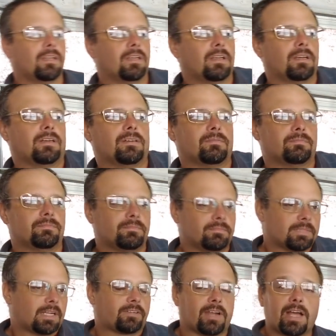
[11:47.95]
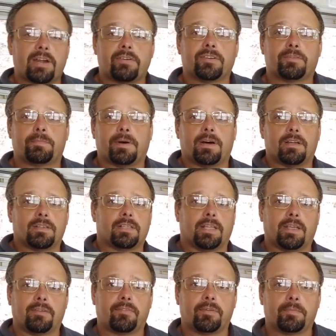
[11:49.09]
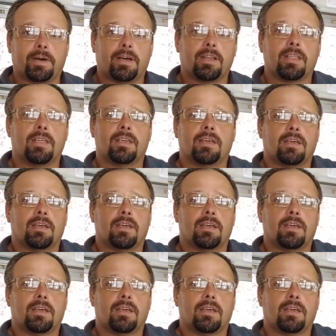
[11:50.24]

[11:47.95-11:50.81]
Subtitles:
I try to respond to everybody.